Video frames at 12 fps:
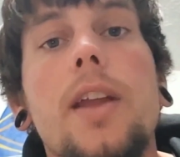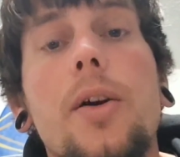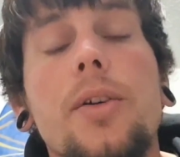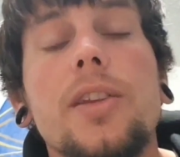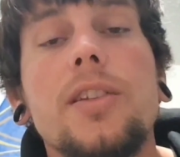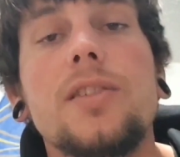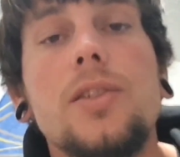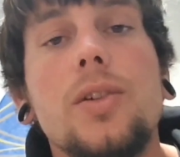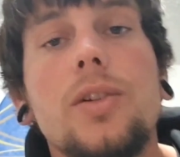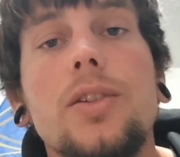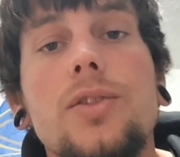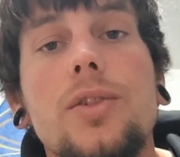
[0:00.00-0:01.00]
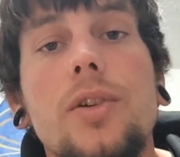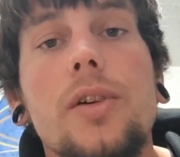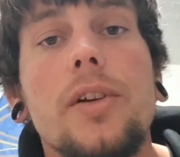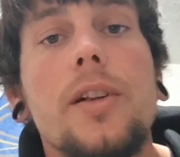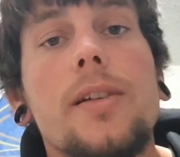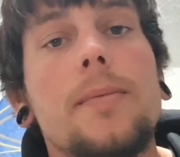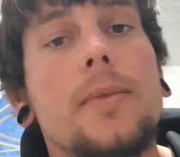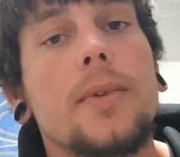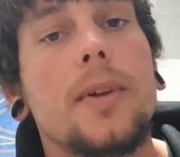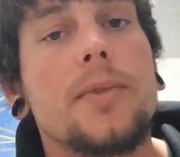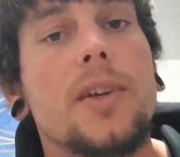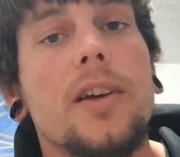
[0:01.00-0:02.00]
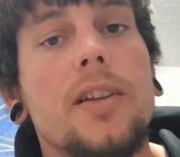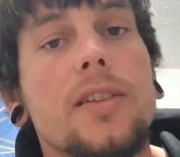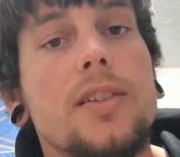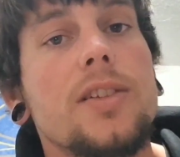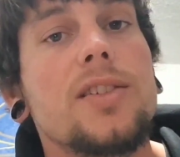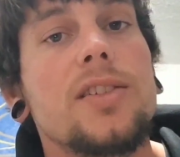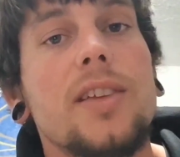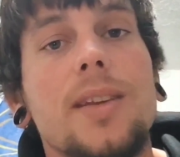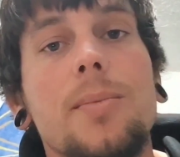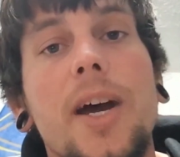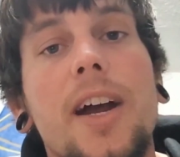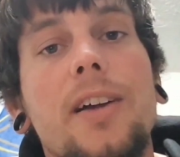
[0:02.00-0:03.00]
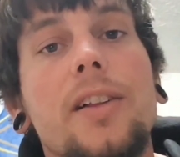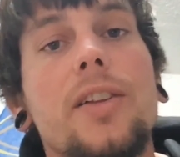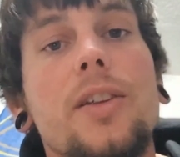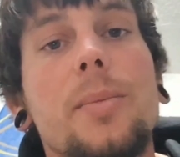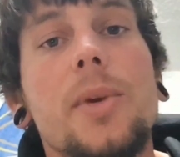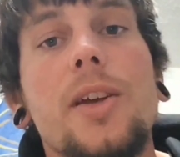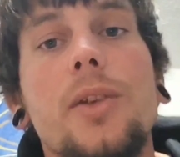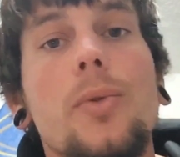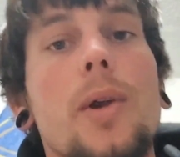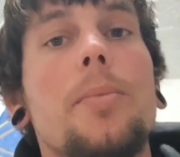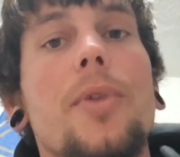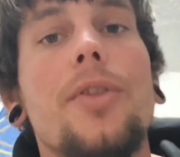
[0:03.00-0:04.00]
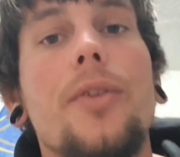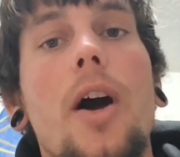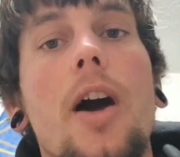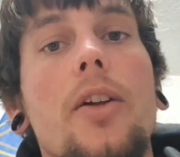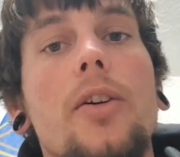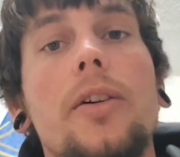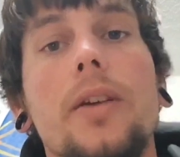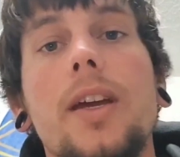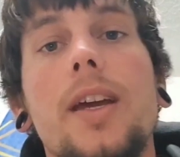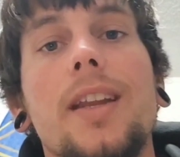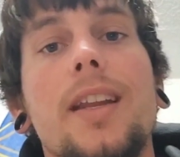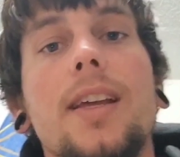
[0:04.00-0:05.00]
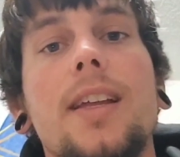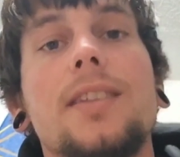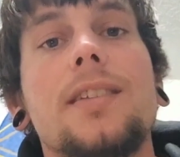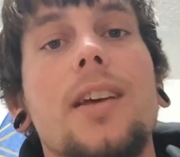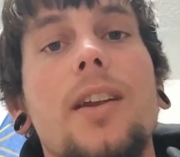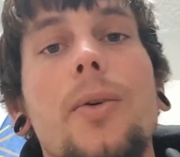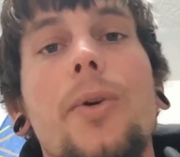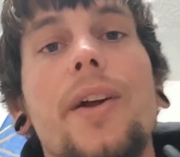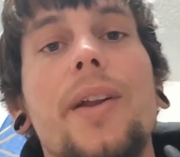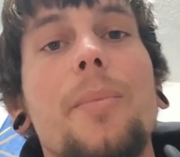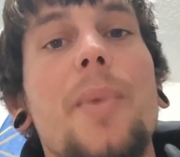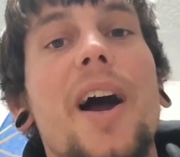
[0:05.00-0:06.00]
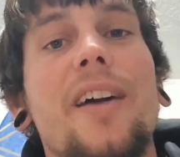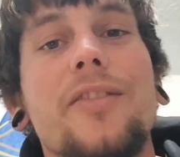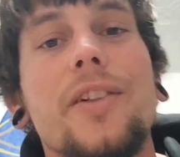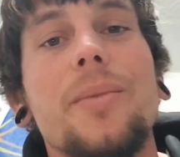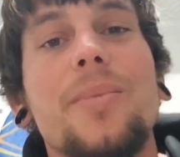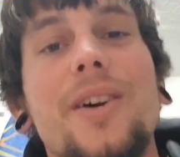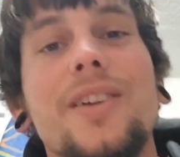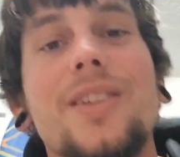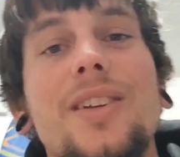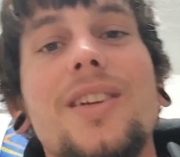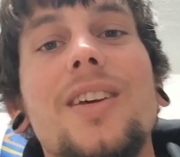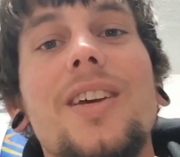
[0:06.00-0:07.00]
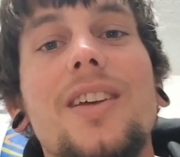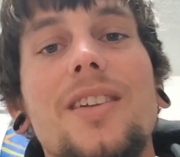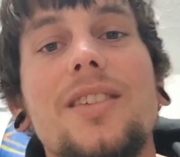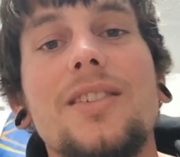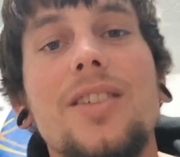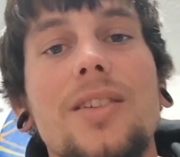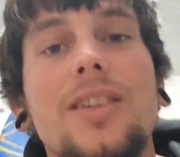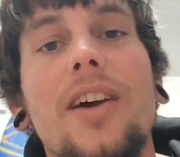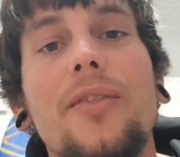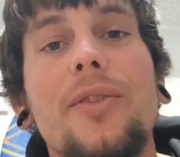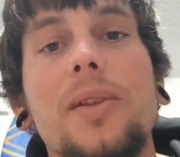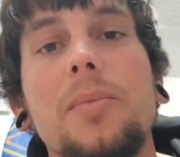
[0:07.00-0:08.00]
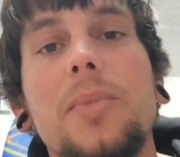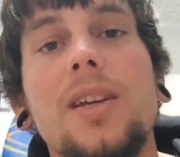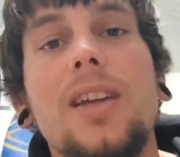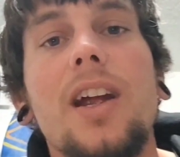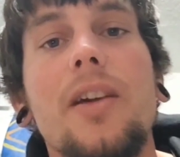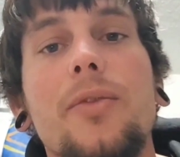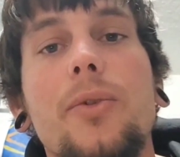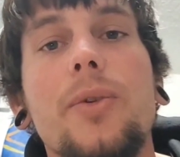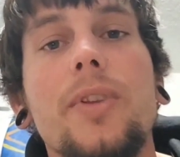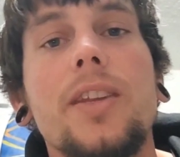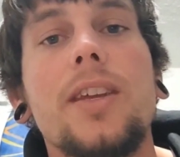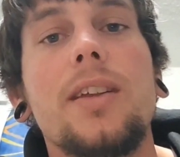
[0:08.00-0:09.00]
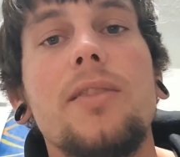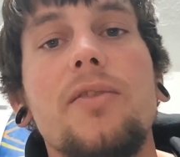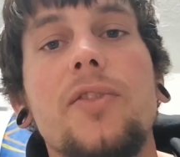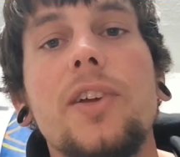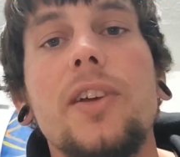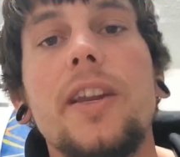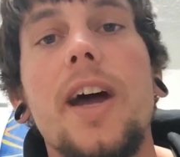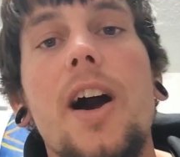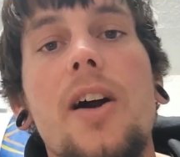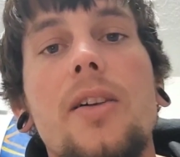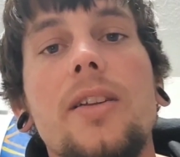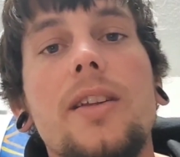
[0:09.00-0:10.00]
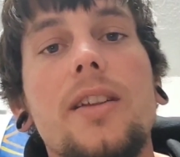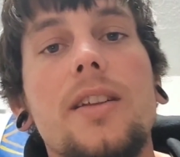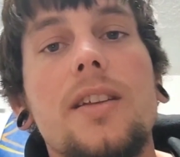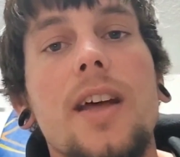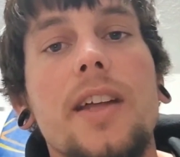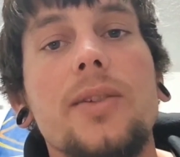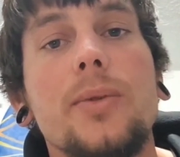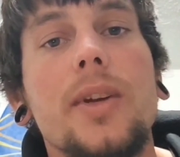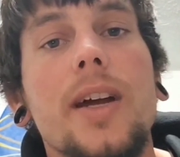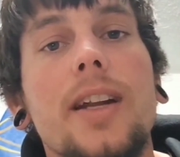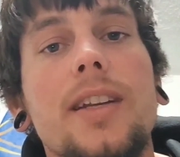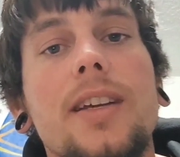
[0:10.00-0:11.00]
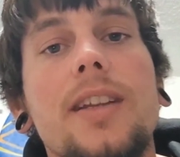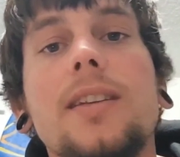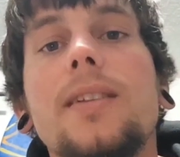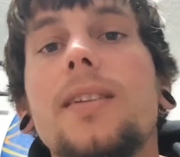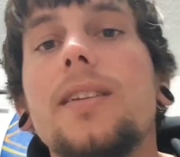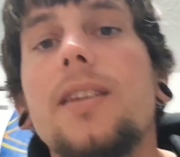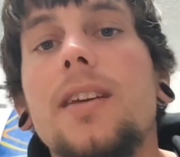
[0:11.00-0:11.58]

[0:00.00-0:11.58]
Now with this new controller, I'm telling you, you just lean back a little bit, rip the throttle, and it's gonna want to backflip on you. So definitely be careful with it, feel it out. That's what I did.